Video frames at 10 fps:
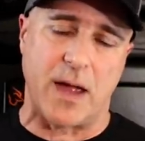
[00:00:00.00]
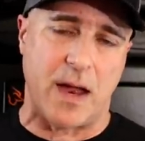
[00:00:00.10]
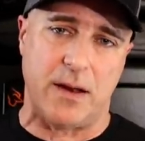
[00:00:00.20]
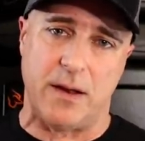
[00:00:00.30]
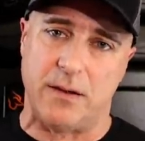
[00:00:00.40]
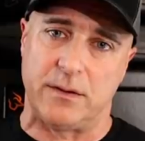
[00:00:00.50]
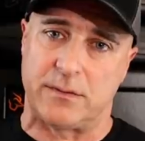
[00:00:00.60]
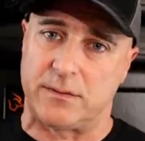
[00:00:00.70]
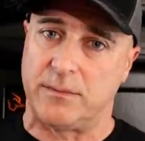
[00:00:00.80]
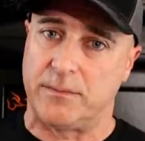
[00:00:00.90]
that
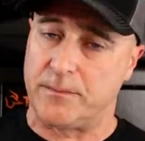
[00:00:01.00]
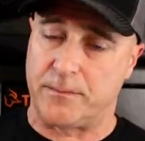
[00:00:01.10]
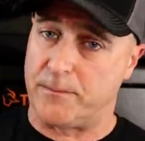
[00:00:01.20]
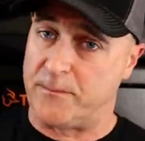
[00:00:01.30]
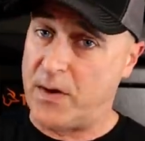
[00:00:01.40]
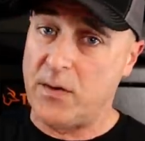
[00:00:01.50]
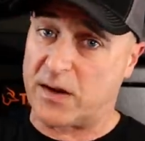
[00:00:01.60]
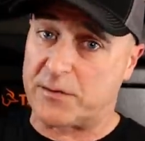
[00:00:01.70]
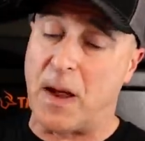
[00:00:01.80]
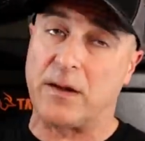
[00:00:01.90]
is very
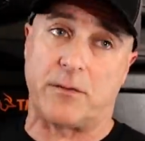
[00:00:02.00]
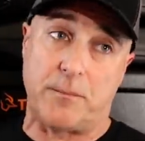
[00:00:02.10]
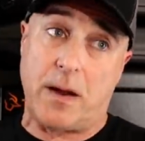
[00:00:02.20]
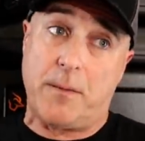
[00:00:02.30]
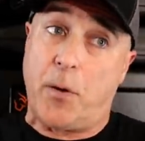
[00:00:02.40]
expensive.